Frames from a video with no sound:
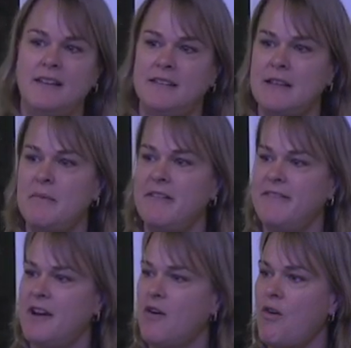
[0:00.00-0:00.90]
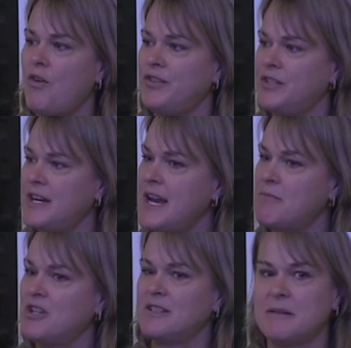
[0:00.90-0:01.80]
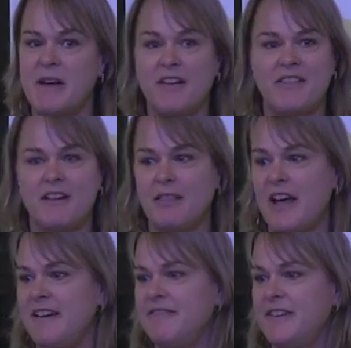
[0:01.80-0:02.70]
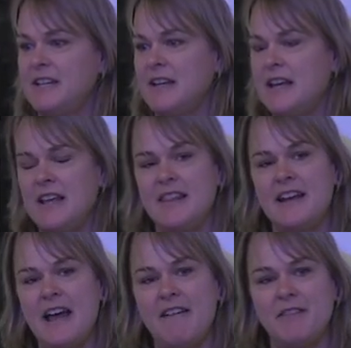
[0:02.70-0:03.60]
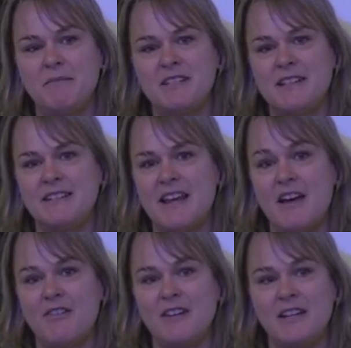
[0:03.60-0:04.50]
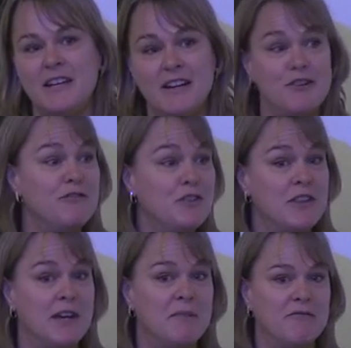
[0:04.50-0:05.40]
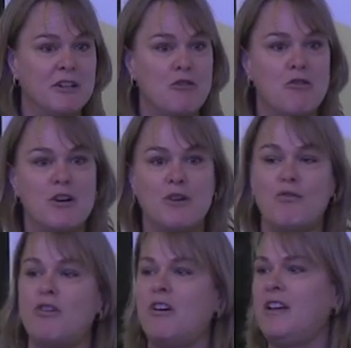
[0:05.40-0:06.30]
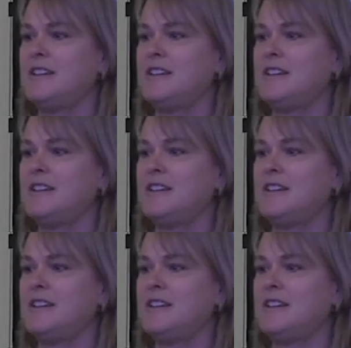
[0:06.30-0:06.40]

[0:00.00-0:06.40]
some of their older neighbors about their life and, and then have them sit down and interview them and record an oral